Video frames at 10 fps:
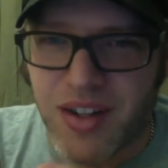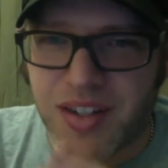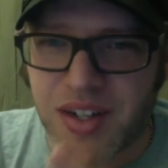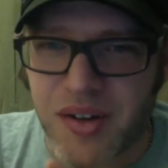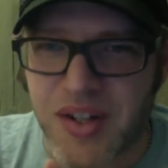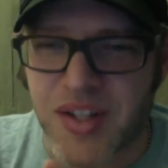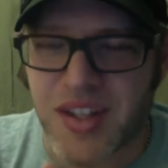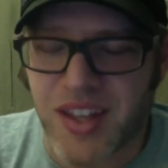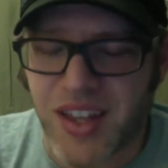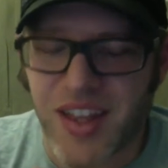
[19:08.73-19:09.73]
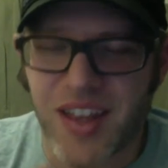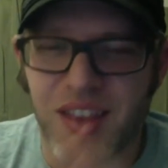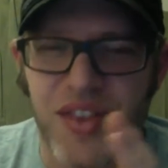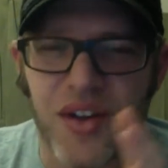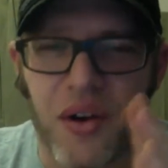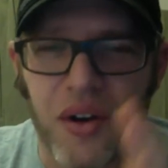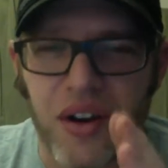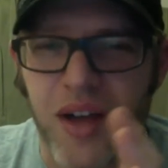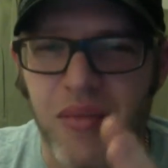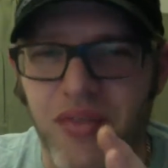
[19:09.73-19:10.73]
Seriously, there are a
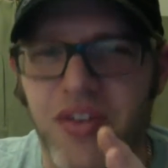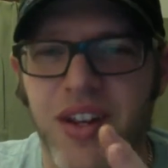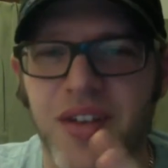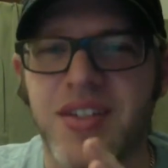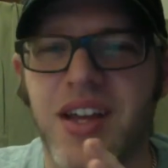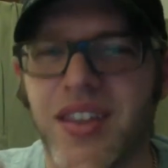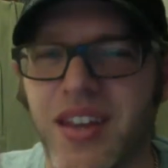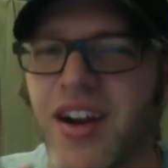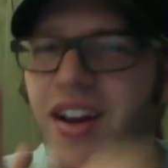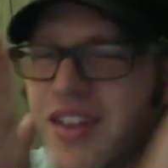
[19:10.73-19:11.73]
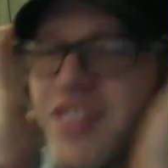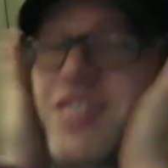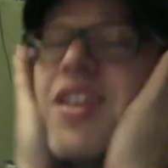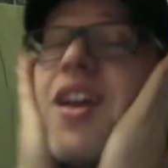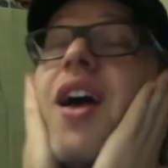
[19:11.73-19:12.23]
couple of videos out there on this.